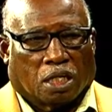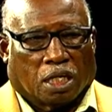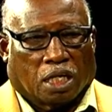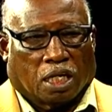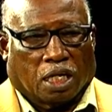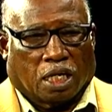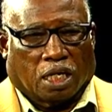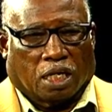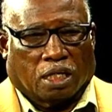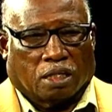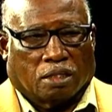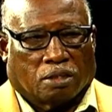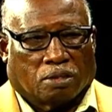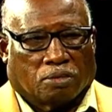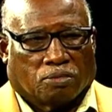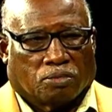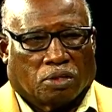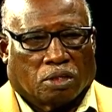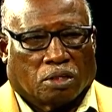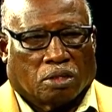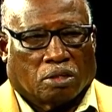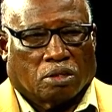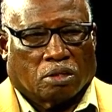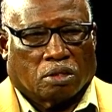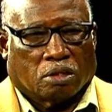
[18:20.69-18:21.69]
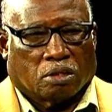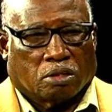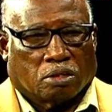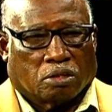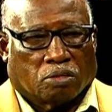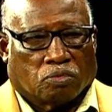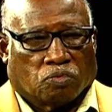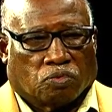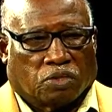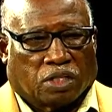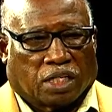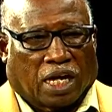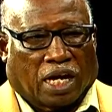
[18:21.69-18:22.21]
and
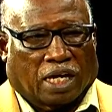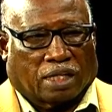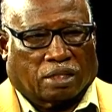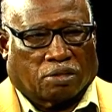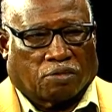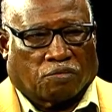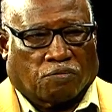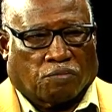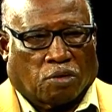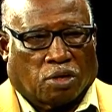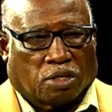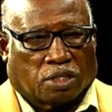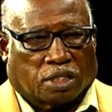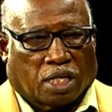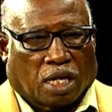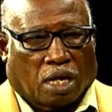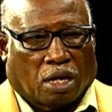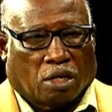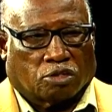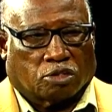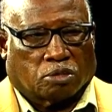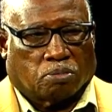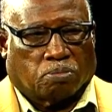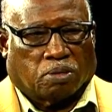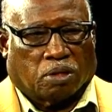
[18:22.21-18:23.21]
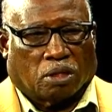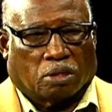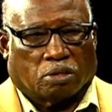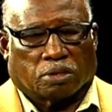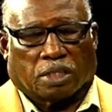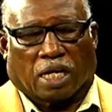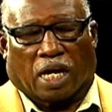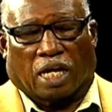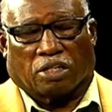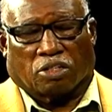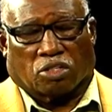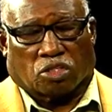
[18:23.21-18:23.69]
we got the first house built, got it